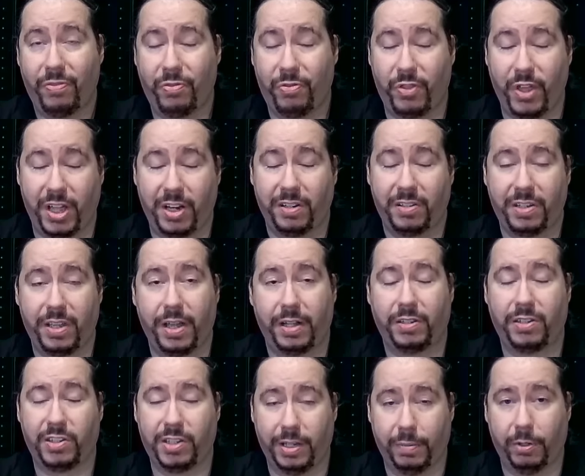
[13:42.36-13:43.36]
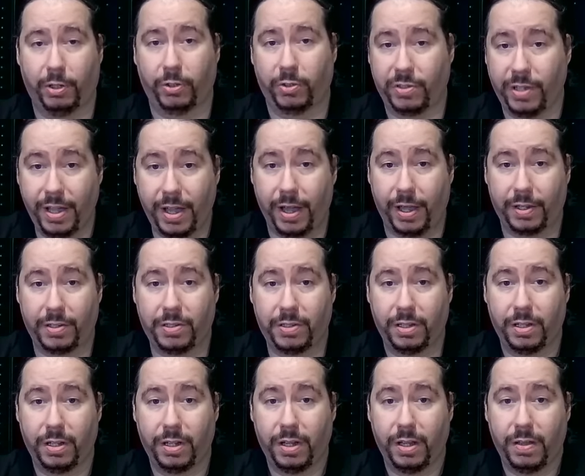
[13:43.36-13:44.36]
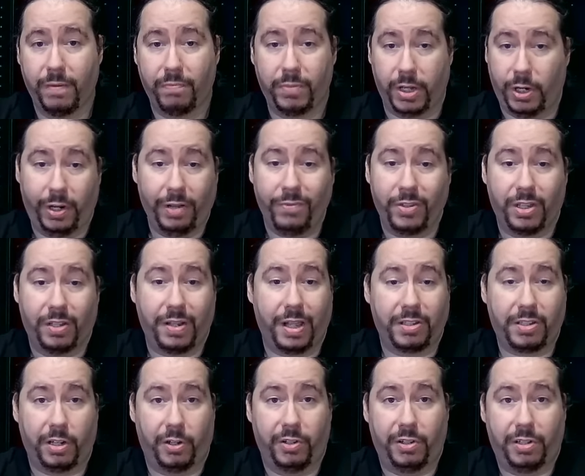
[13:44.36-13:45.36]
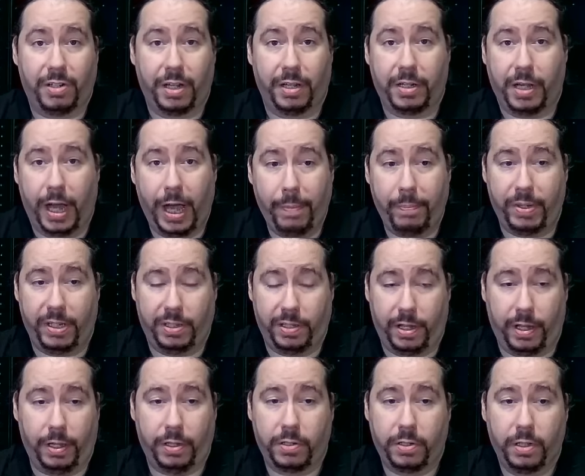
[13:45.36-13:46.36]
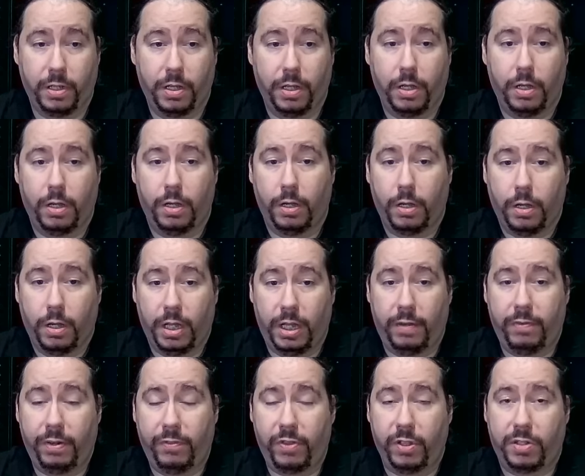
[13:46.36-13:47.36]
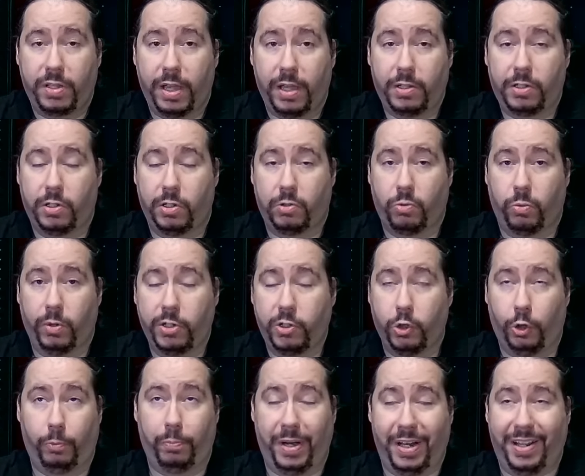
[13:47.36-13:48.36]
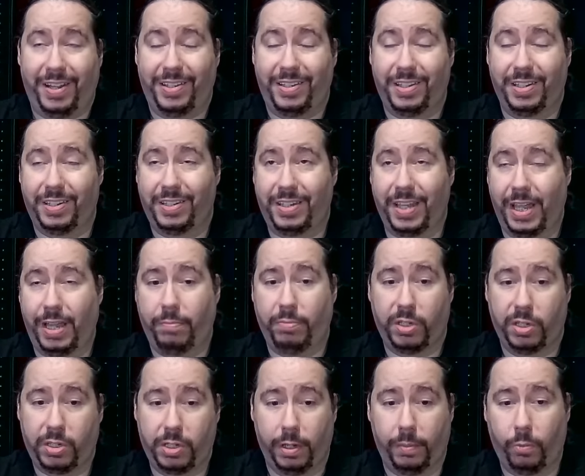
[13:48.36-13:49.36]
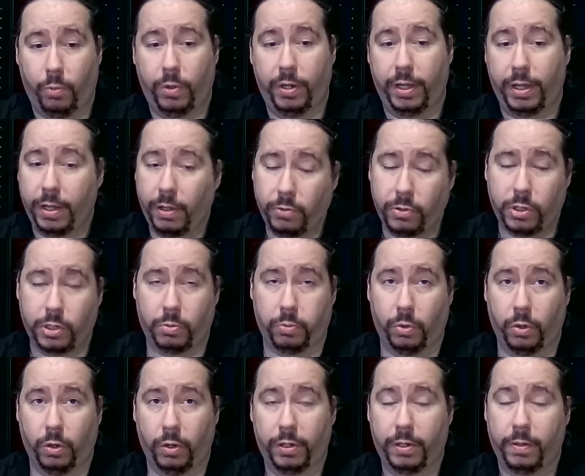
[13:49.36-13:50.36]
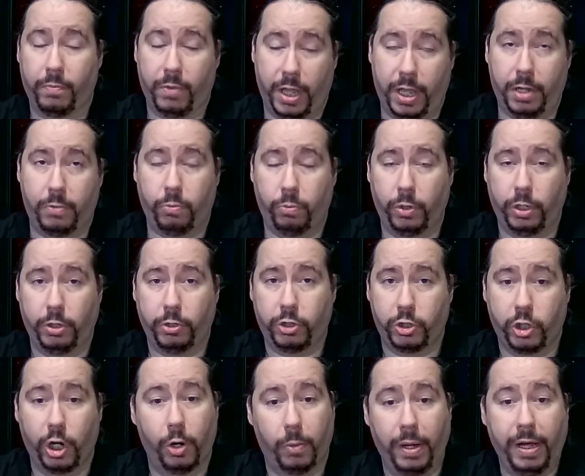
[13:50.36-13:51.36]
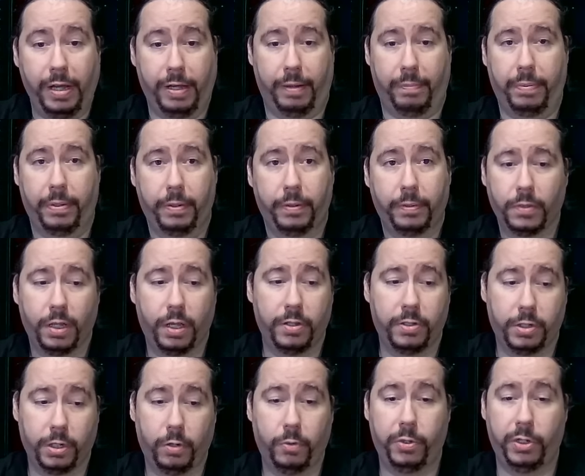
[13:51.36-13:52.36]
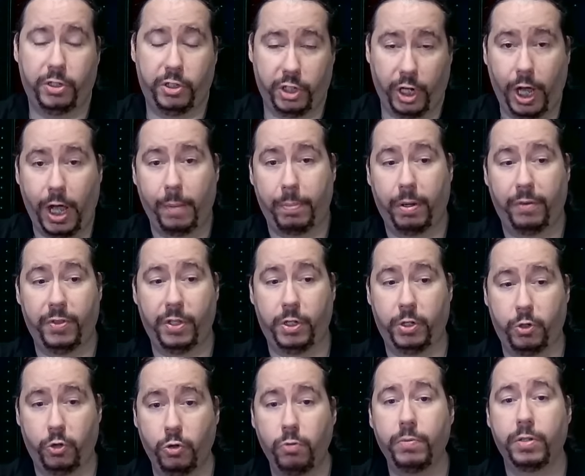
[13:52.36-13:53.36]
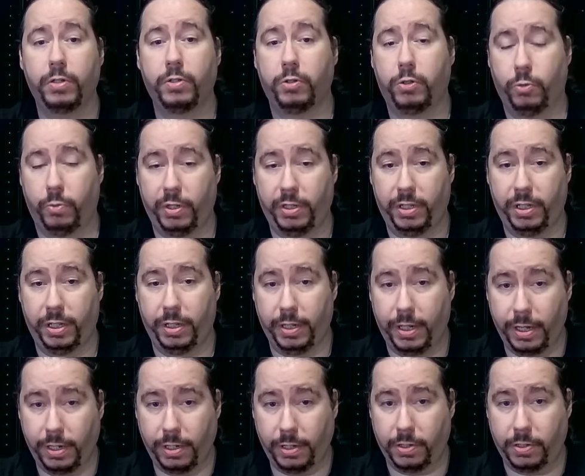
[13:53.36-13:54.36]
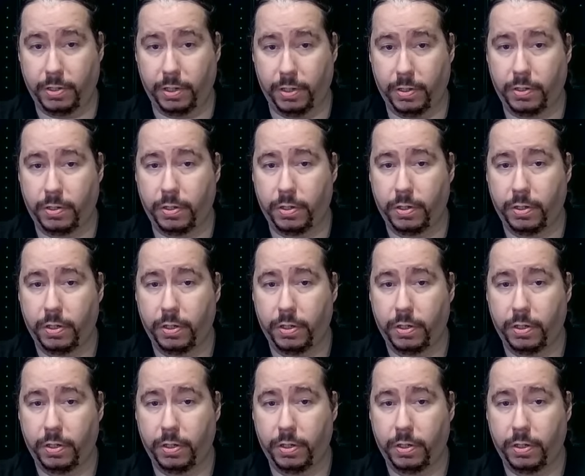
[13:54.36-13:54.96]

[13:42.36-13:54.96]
they detect similar text. They don't even necessarily detect copy text. Even if the text is original but it's the same to someone else's work, it will show up. And so the job of the human doing the analysis